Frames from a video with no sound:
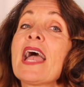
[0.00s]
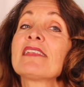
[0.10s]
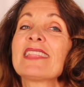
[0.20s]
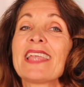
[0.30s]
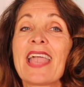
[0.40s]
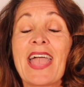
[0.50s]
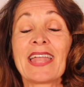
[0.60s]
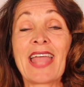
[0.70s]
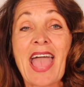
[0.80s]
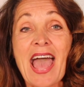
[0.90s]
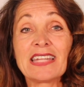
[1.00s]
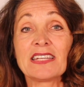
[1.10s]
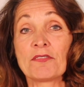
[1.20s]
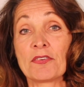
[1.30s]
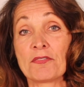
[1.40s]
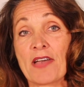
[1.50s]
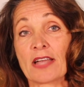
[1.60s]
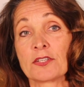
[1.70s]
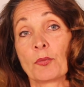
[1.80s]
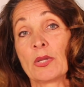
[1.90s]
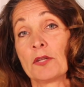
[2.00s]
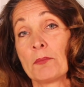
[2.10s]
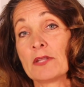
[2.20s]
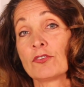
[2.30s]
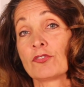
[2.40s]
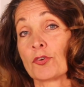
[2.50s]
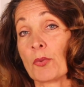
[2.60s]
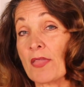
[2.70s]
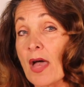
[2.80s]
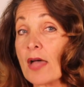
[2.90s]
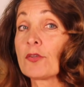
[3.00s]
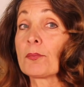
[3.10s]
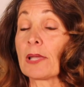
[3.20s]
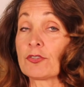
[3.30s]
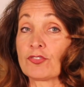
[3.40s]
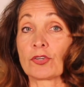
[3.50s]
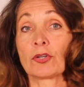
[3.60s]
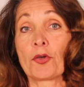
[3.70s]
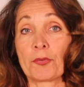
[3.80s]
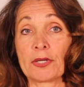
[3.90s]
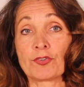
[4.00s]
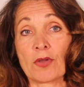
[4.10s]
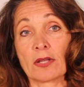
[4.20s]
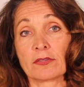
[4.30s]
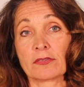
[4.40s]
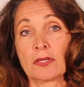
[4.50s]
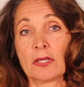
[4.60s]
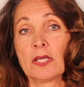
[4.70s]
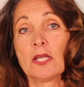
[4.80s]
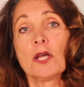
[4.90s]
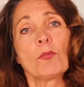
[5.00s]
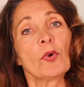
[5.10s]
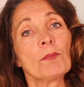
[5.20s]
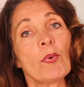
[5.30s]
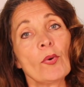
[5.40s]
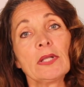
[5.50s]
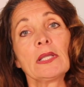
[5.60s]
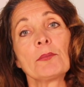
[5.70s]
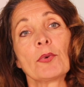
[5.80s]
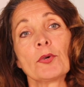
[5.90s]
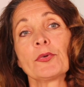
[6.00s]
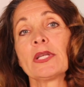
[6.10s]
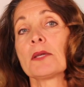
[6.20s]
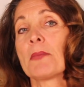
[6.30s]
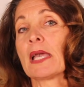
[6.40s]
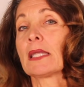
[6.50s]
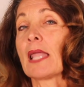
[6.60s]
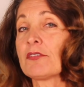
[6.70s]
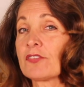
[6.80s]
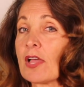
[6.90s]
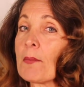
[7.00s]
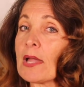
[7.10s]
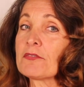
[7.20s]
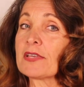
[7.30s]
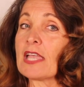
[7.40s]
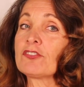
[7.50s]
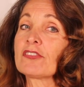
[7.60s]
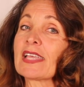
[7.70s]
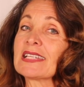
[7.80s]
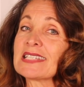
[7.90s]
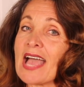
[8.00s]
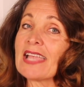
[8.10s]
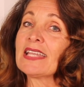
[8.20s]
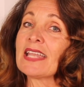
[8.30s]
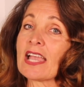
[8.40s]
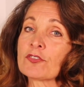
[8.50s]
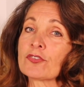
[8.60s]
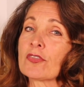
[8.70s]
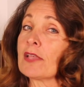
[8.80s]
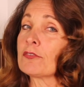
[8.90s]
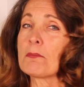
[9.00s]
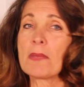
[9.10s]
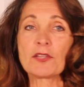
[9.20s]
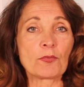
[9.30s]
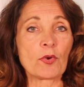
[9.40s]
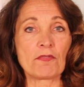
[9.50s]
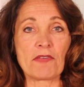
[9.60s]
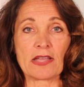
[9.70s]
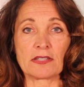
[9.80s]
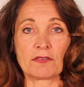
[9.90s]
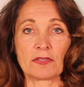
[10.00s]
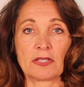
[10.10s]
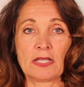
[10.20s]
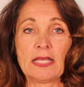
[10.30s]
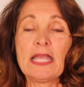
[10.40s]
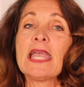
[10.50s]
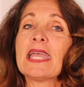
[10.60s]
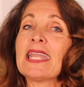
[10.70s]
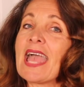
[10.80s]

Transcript: has the, an additive effect when administered with other blood sugar-lowering drugs. More importantly, berberine can make lifestyle modifications like diet and exercise much more effective. In